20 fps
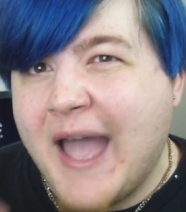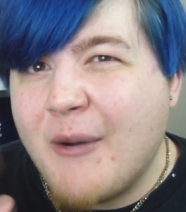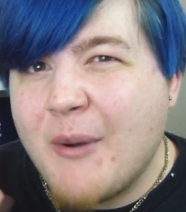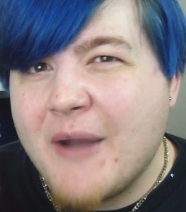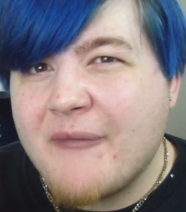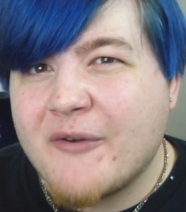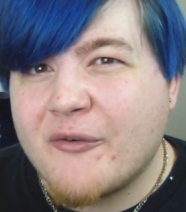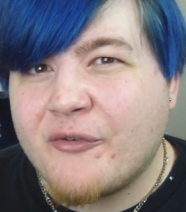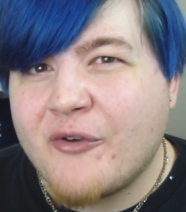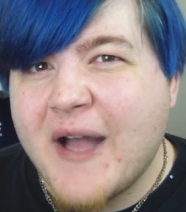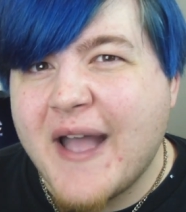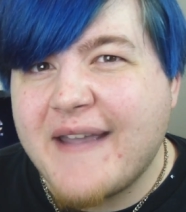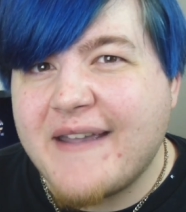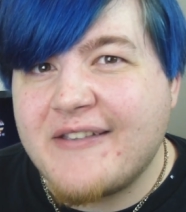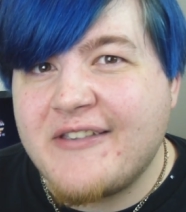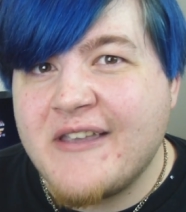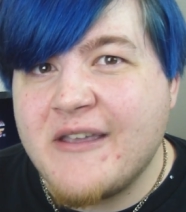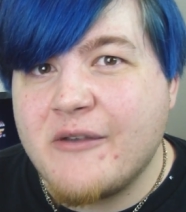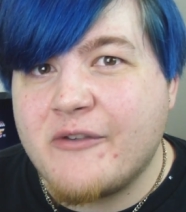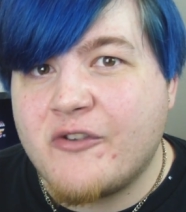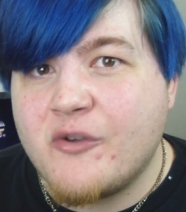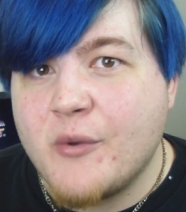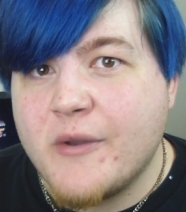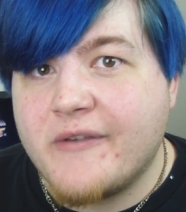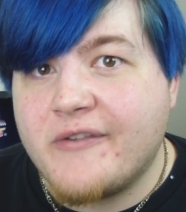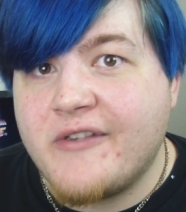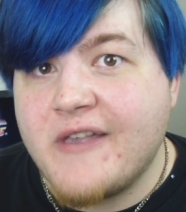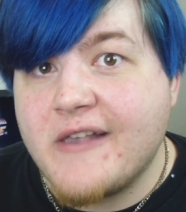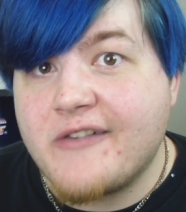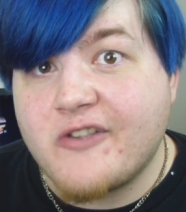However, Fry continues to
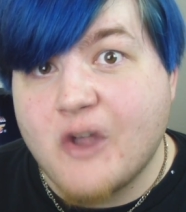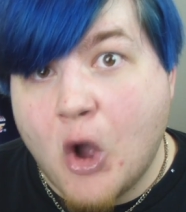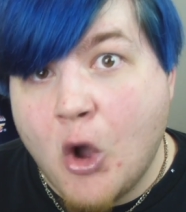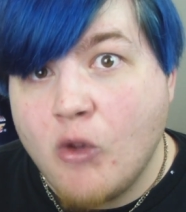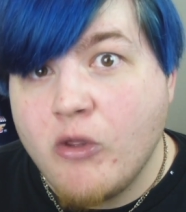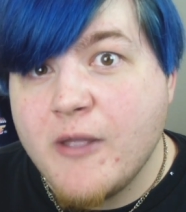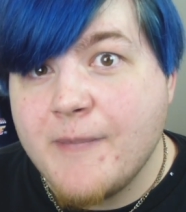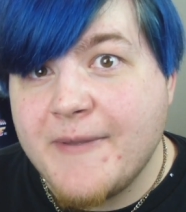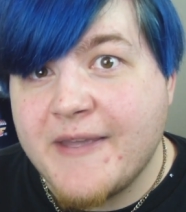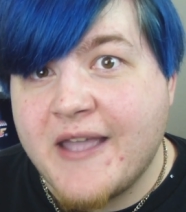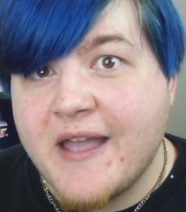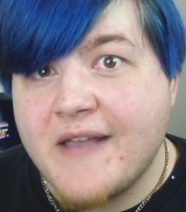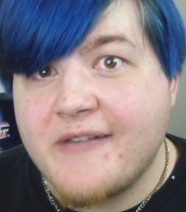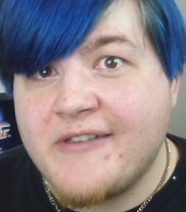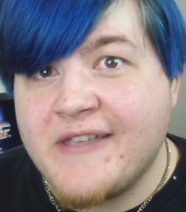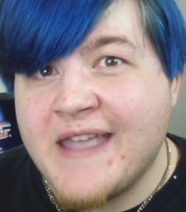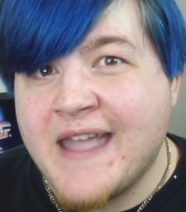exist only because